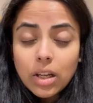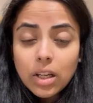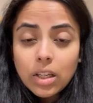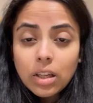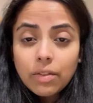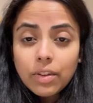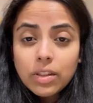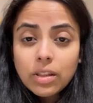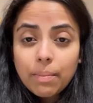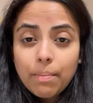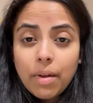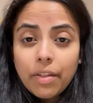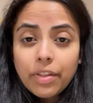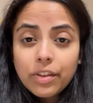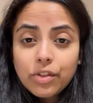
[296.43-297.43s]
giving some
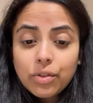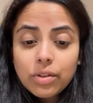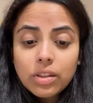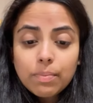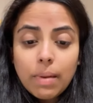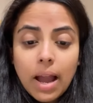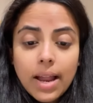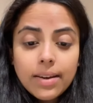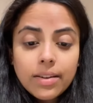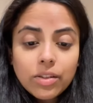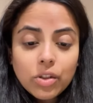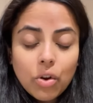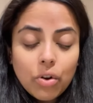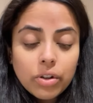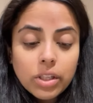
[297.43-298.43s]
method to this
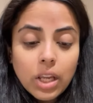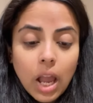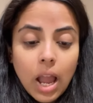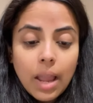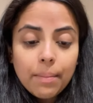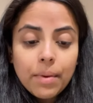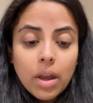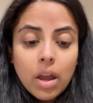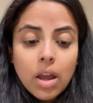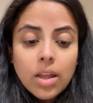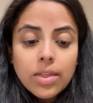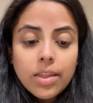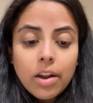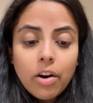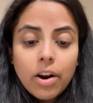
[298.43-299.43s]
madness called time.
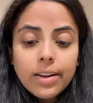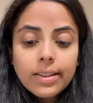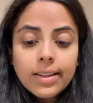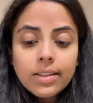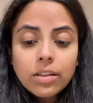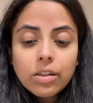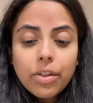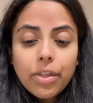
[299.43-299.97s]
There are at least